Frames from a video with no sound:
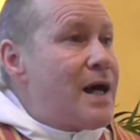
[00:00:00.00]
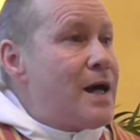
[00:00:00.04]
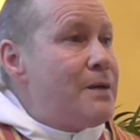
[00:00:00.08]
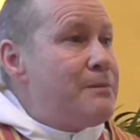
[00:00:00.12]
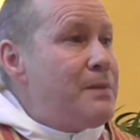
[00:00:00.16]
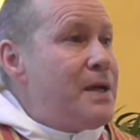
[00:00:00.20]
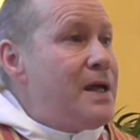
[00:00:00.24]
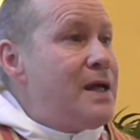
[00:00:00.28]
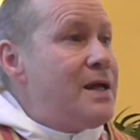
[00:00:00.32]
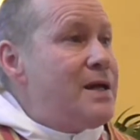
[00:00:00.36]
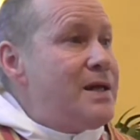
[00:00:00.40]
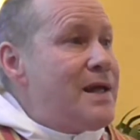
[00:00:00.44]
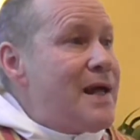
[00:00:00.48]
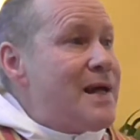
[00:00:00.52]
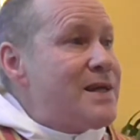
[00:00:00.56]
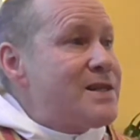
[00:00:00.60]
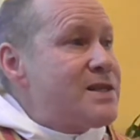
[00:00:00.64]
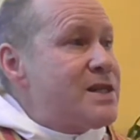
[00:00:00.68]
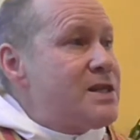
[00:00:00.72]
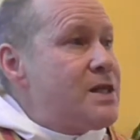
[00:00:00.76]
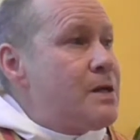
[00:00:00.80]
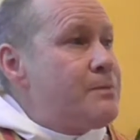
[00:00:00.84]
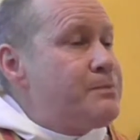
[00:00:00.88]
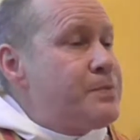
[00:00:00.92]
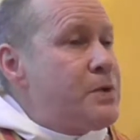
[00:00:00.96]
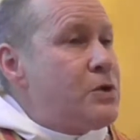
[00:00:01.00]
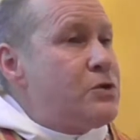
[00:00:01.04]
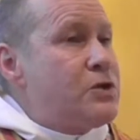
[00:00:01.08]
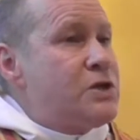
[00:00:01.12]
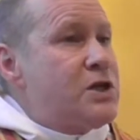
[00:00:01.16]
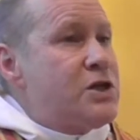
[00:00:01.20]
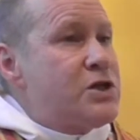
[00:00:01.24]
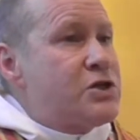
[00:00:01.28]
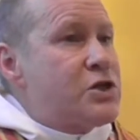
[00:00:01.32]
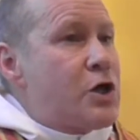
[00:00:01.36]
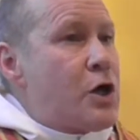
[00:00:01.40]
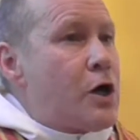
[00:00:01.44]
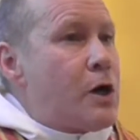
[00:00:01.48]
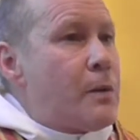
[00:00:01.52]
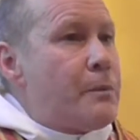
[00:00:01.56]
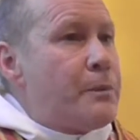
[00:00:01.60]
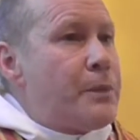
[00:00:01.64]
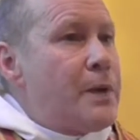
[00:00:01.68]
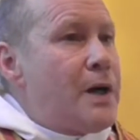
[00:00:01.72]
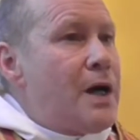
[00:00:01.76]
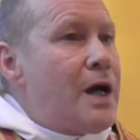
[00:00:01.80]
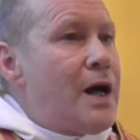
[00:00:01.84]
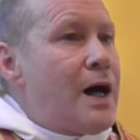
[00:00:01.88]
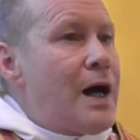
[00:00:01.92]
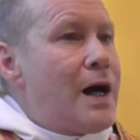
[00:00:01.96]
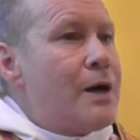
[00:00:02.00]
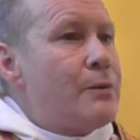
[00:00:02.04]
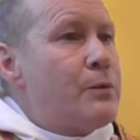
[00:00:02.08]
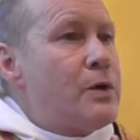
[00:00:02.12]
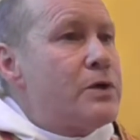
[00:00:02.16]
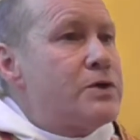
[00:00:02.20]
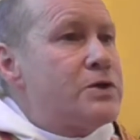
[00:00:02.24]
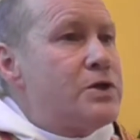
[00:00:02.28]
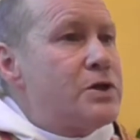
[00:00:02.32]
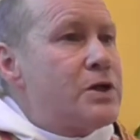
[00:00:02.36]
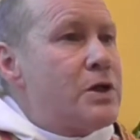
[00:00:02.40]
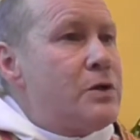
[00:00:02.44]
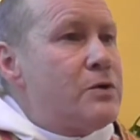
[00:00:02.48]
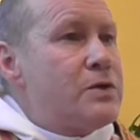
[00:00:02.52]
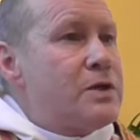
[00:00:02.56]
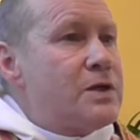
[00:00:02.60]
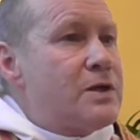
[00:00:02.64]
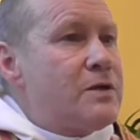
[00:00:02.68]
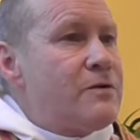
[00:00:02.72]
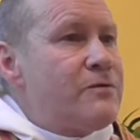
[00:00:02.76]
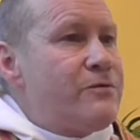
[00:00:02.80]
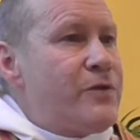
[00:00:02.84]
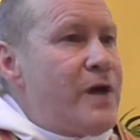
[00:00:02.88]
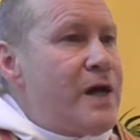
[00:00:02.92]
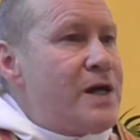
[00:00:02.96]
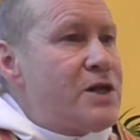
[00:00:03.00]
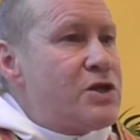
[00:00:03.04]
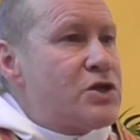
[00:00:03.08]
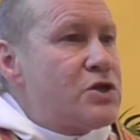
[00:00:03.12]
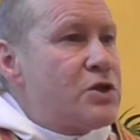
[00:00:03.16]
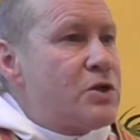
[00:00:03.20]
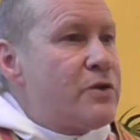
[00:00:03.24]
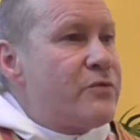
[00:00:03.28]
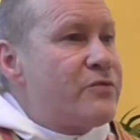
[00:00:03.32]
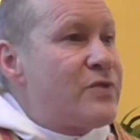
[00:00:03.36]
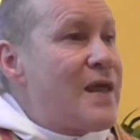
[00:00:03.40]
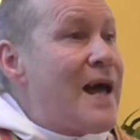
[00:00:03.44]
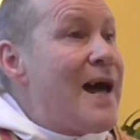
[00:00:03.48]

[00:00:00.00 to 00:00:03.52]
I mean, yes, in a beauty shop. I want to go to confession.